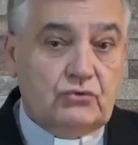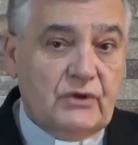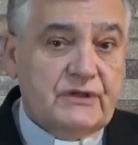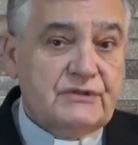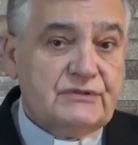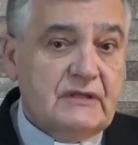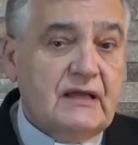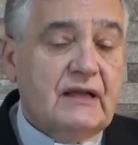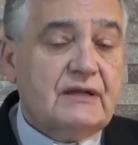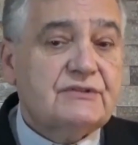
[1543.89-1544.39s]

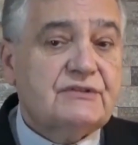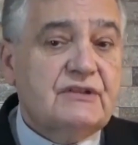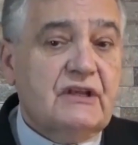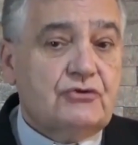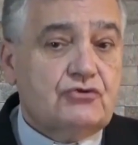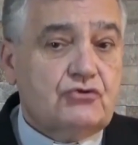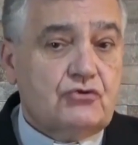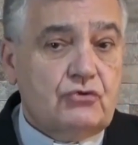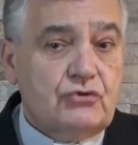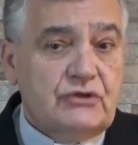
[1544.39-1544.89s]
to fight,
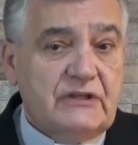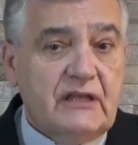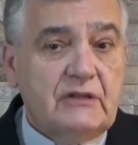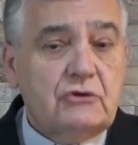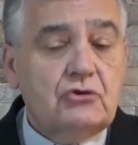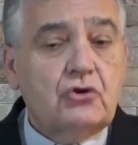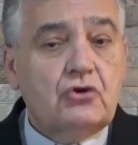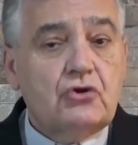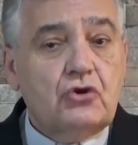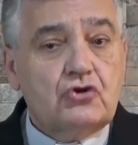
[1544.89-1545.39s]

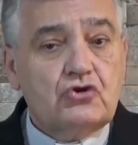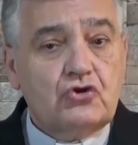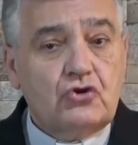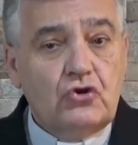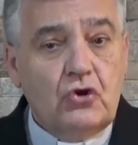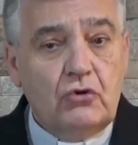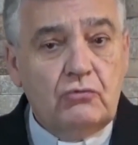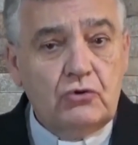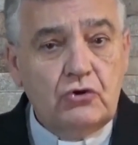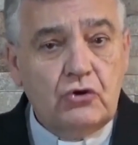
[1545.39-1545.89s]
to
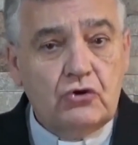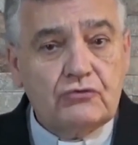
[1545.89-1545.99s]
strive,